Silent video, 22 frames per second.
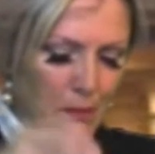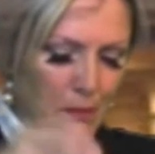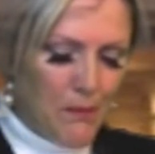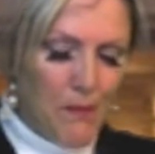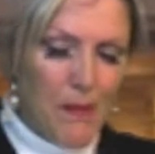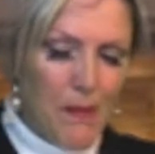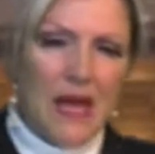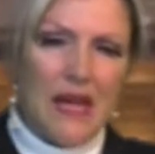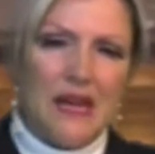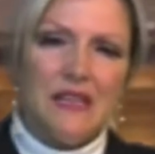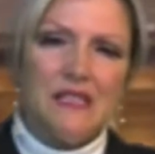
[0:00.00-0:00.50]

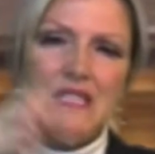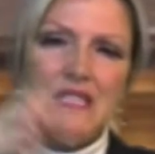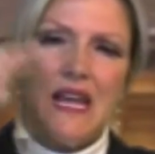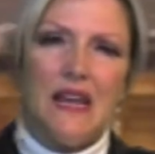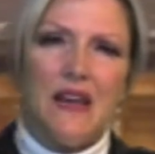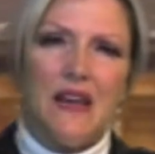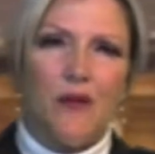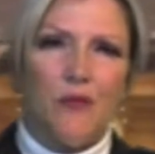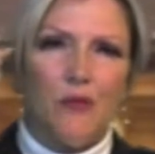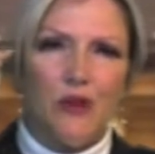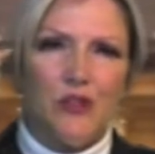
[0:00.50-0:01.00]
meditate
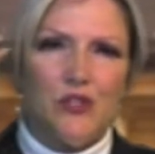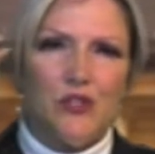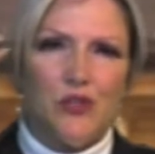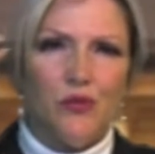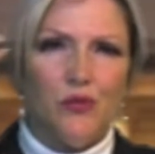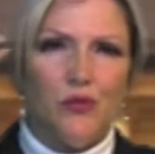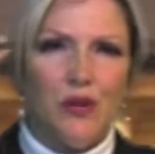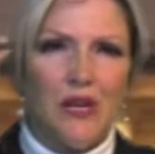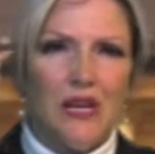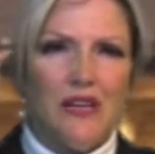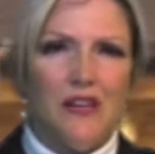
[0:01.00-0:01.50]
on what you
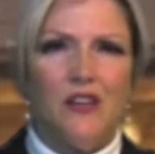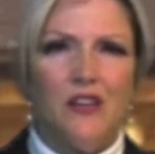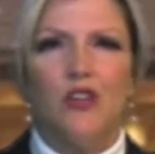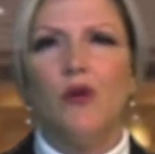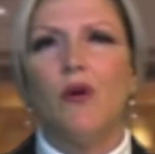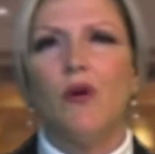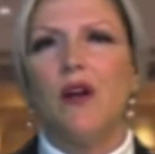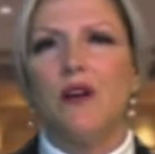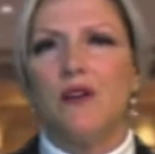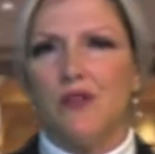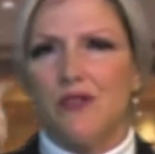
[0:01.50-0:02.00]
read and you
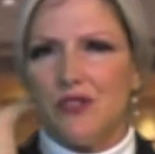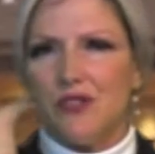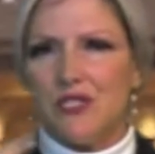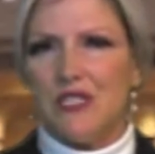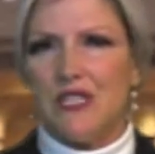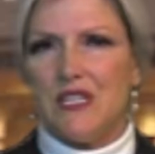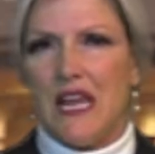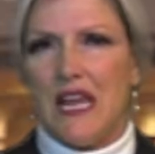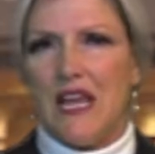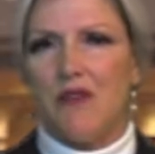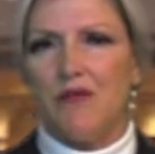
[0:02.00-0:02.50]

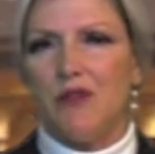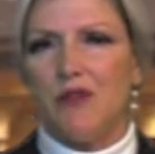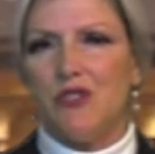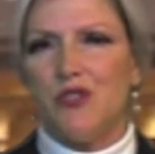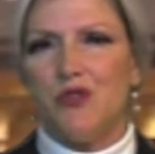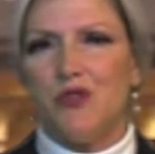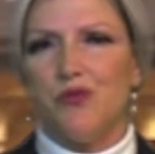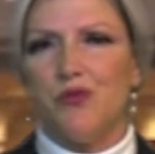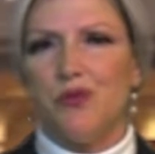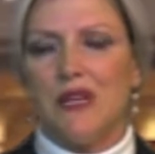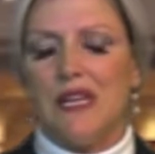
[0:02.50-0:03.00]
understand what
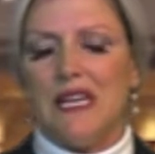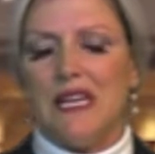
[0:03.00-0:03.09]
you read.